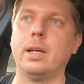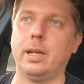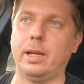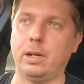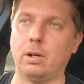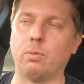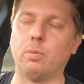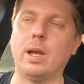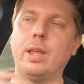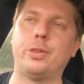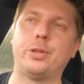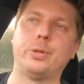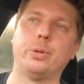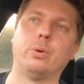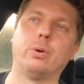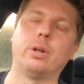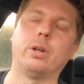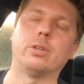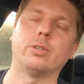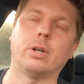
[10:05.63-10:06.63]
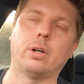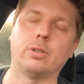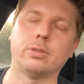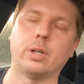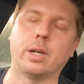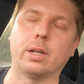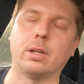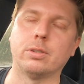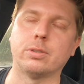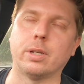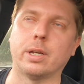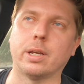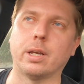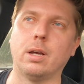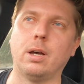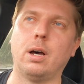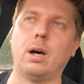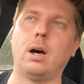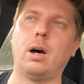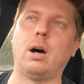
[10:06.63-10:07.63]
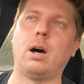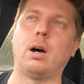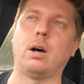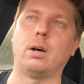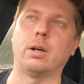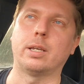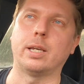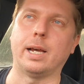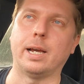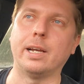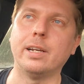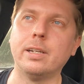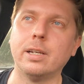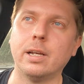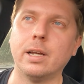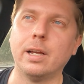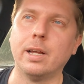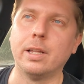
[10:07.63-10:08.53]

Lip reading: And I read through it, I was like, oh, okay.